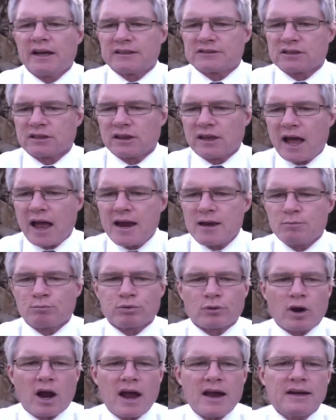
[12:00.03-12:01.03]
It's light,
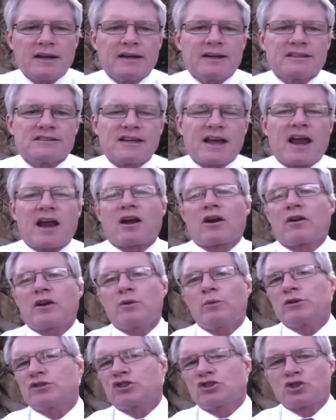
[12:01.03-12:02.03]
bright, and it's airy,
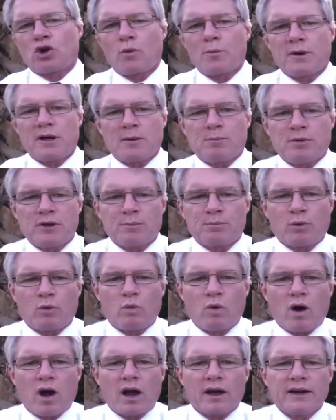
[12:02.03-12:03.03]
which so many people
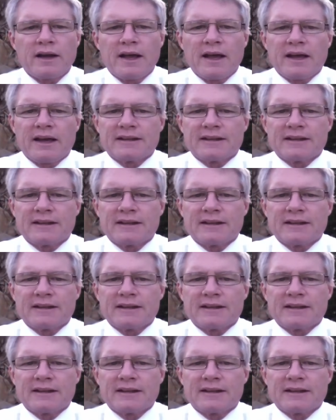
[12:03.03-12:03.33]
want.